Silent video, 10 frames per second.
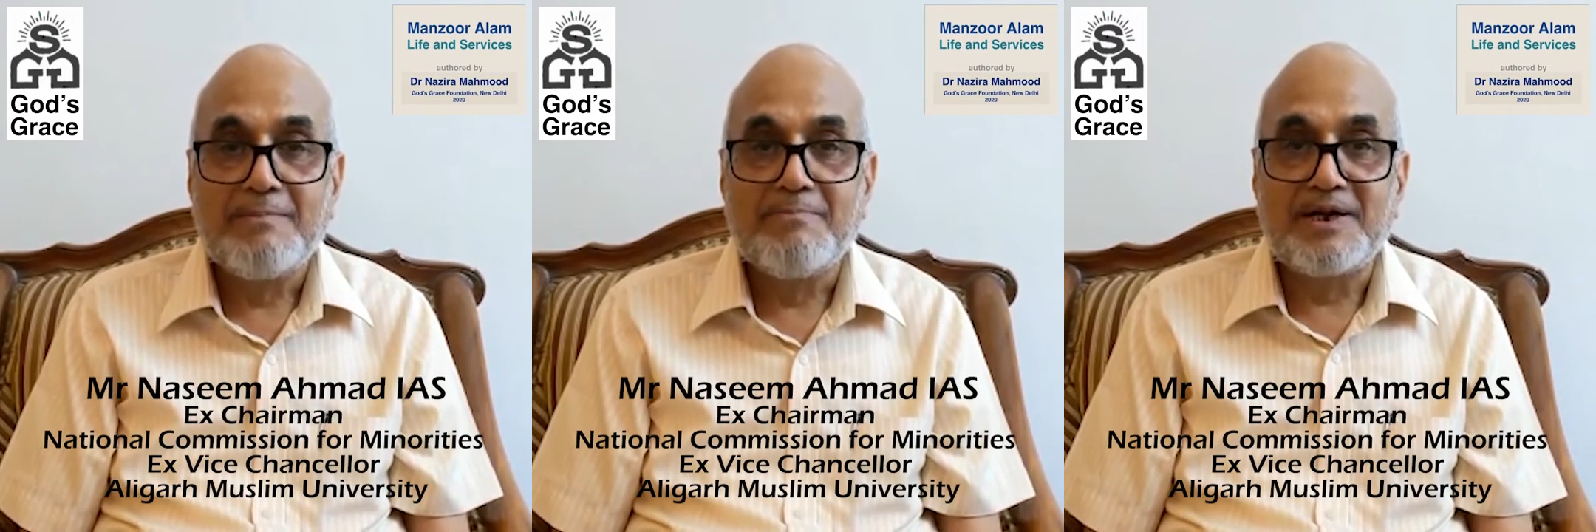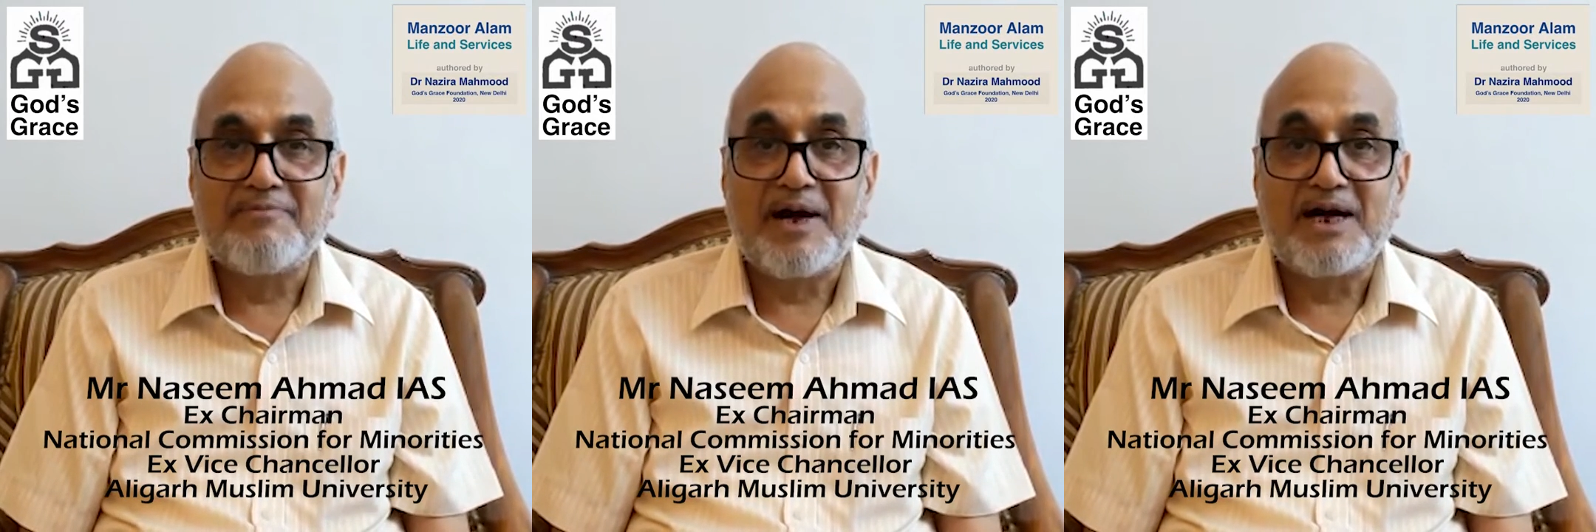
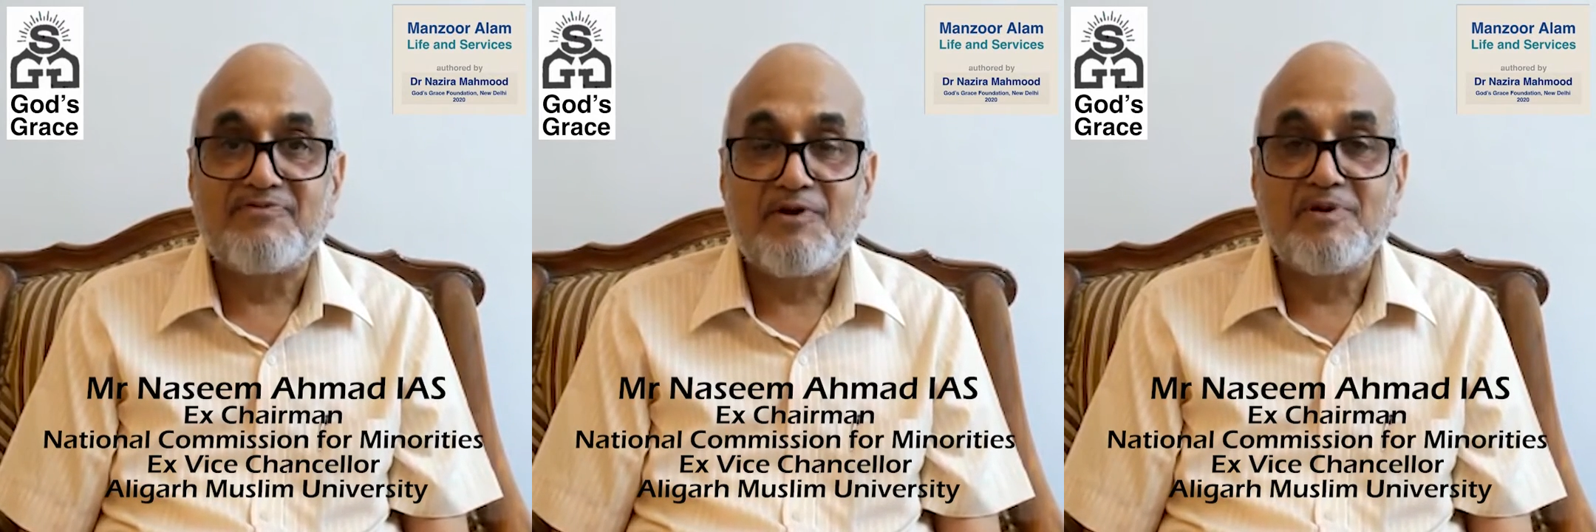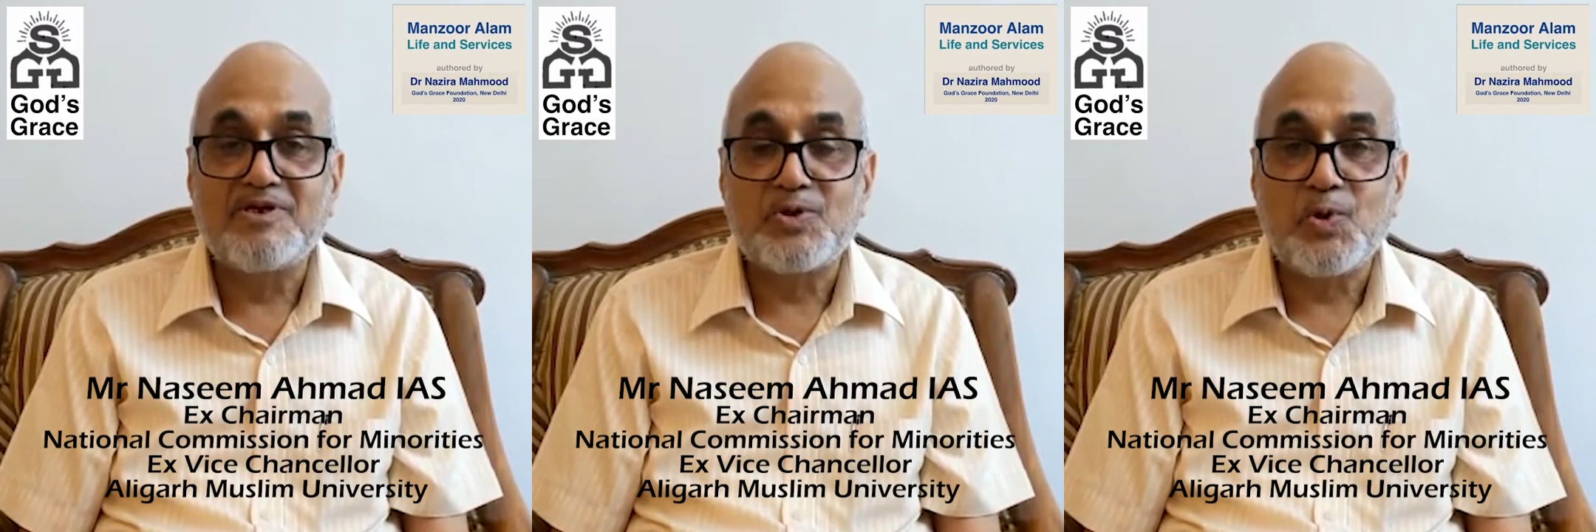But apart from
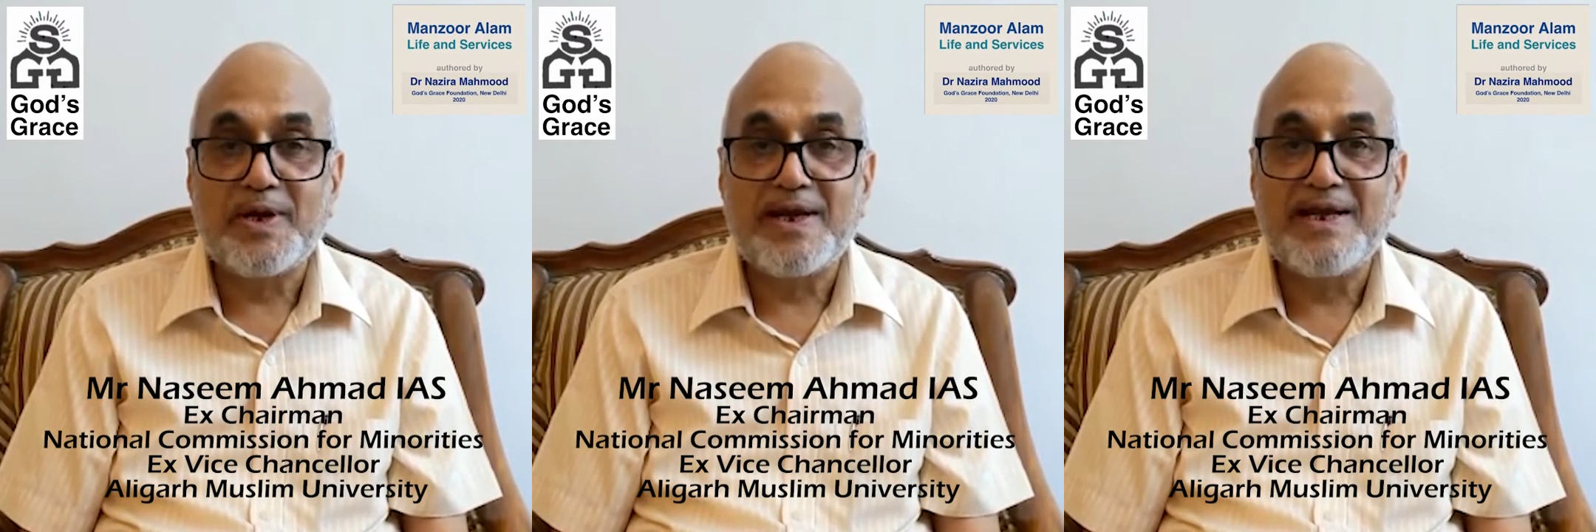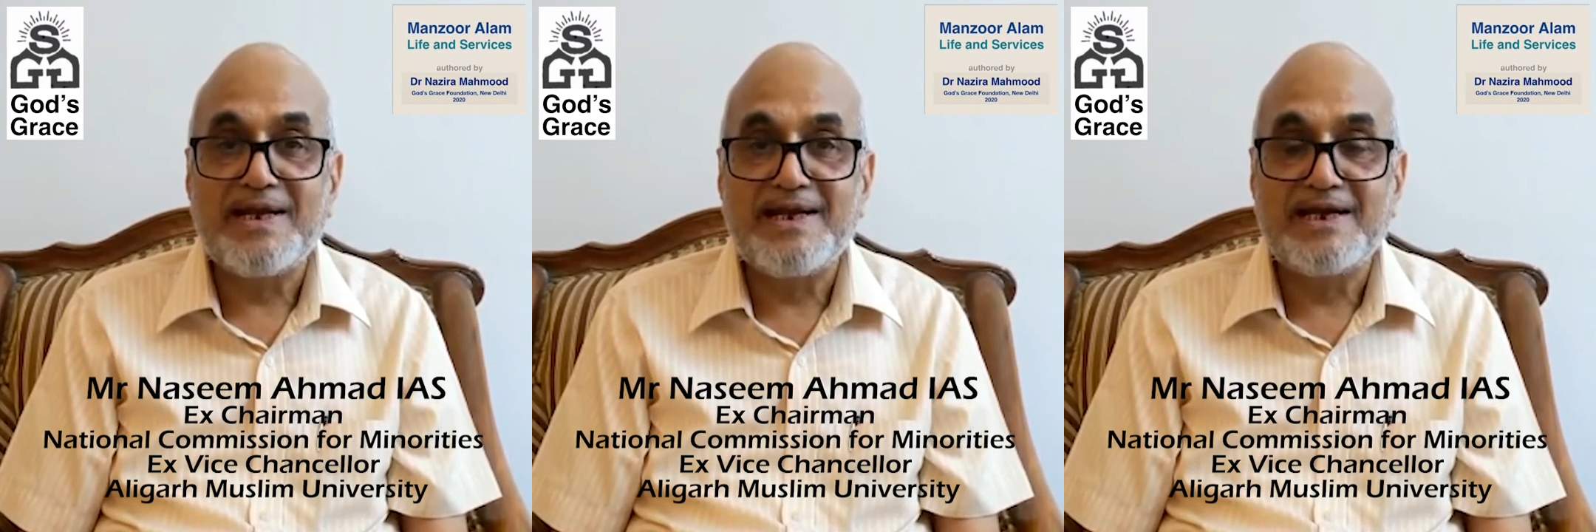his
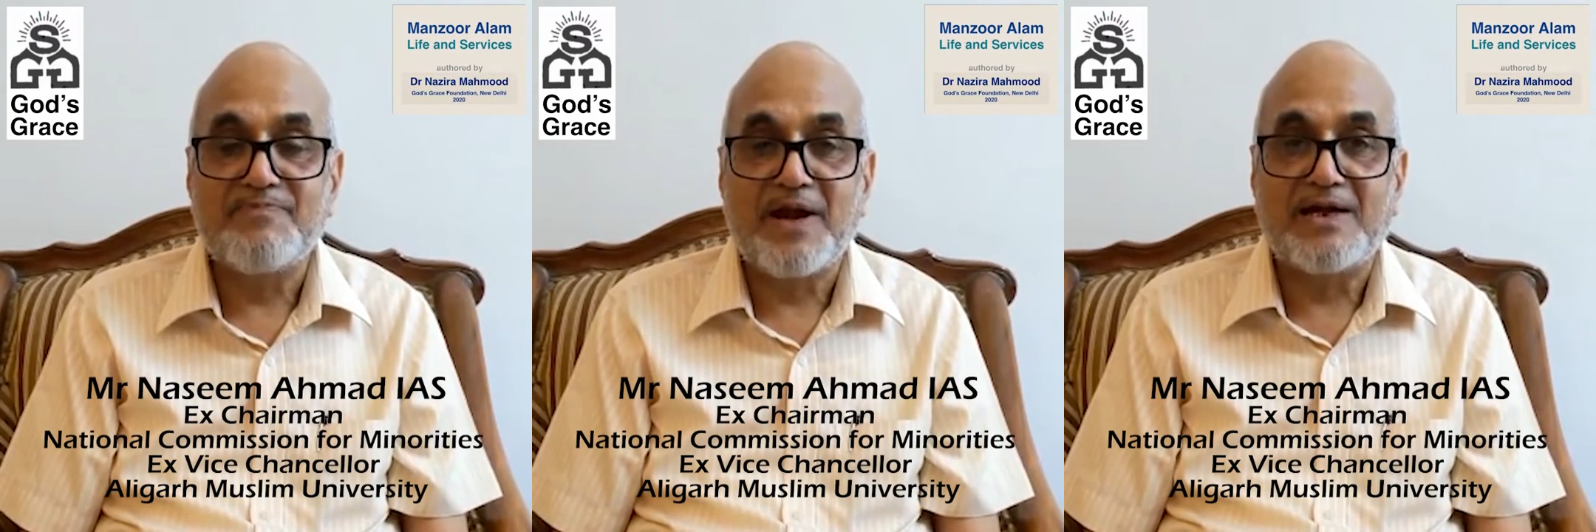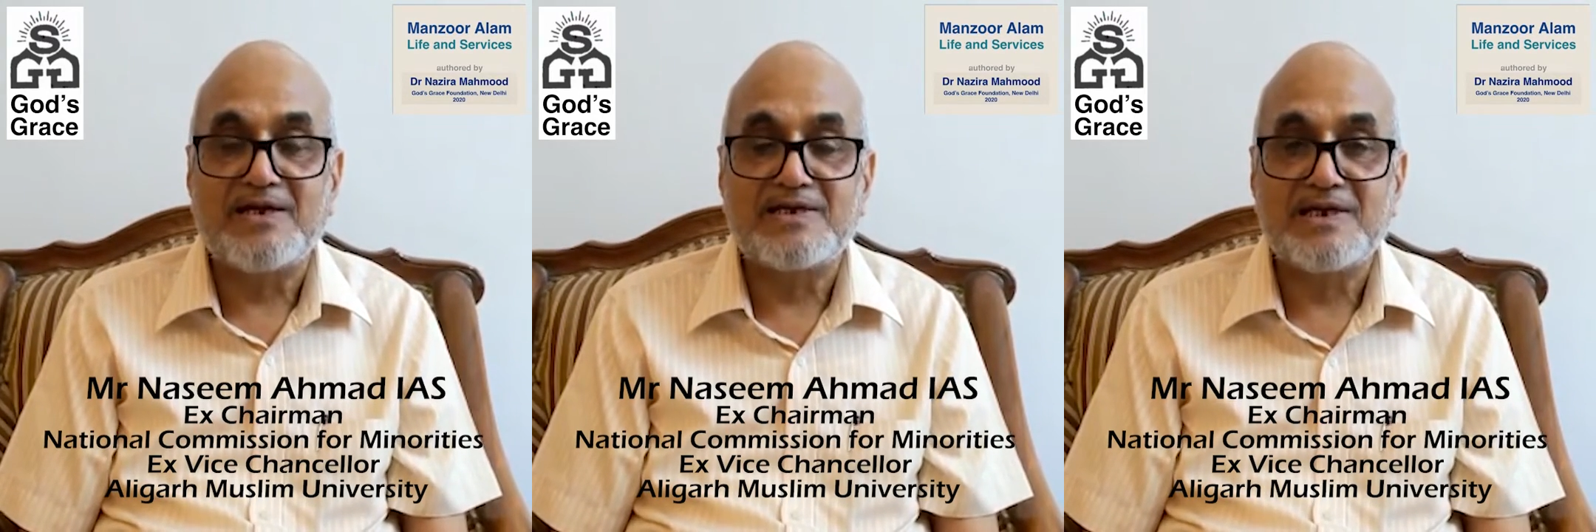roaring legal
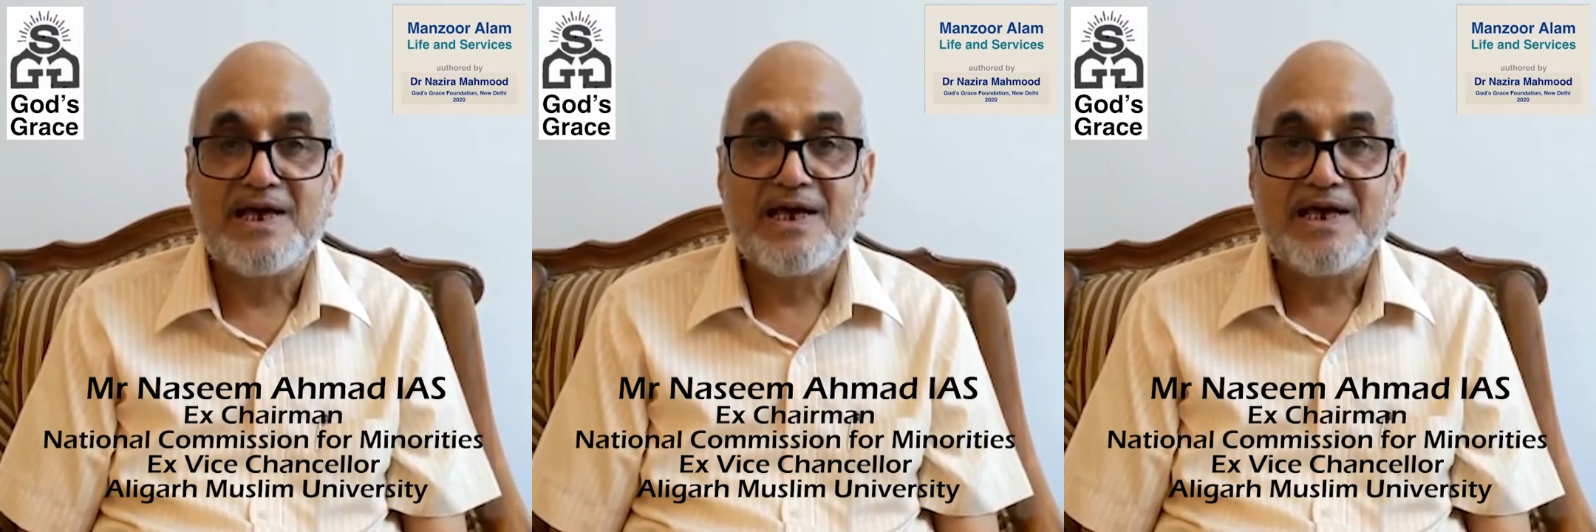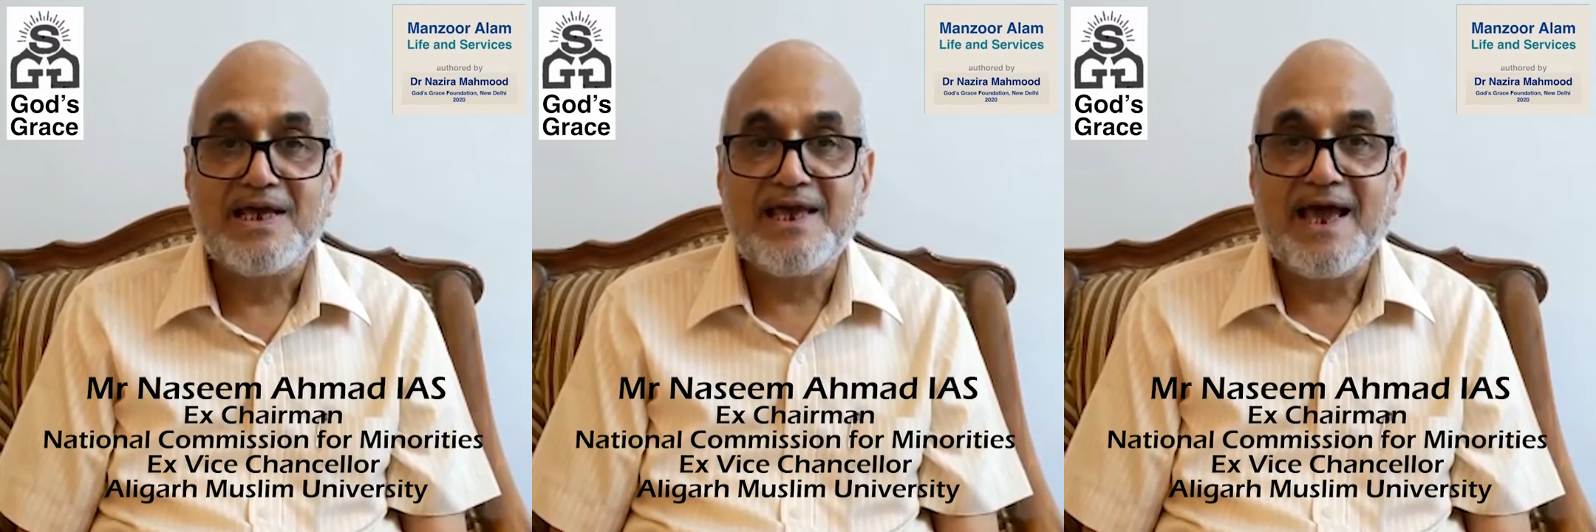practice,
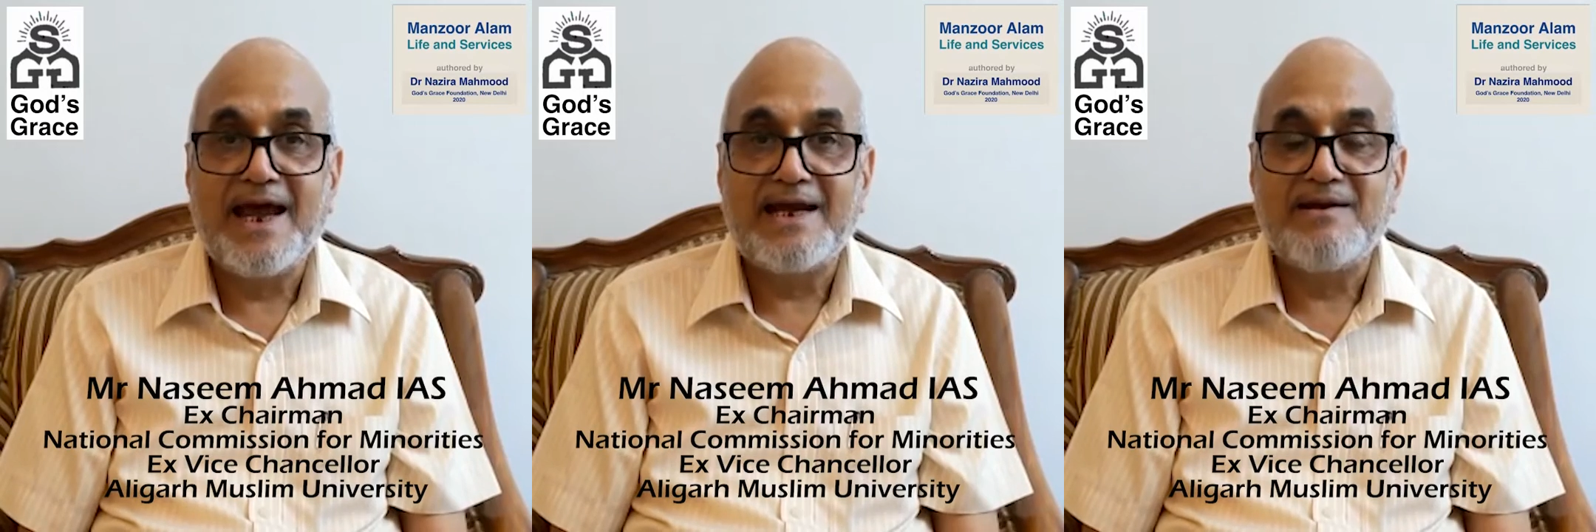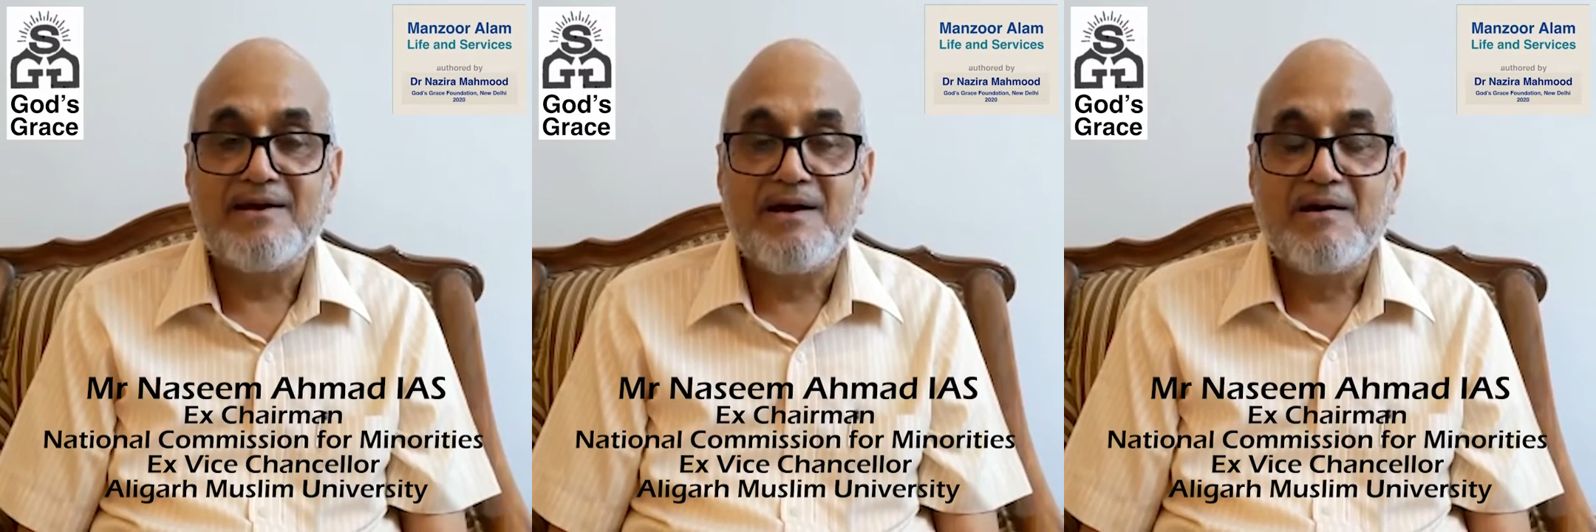he had